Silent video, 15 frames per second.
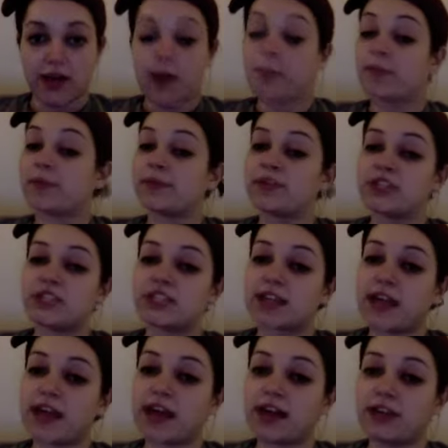But let me just say
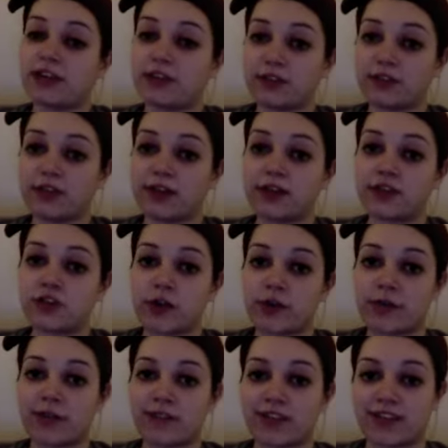I thoroughly enjoyed
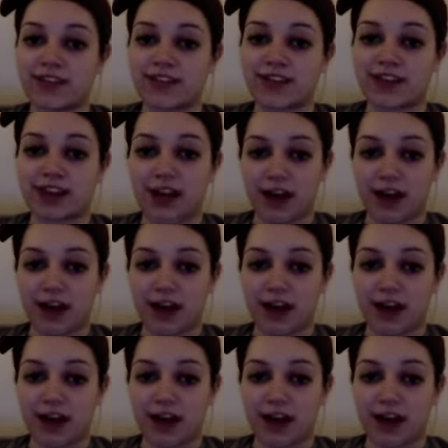my visit.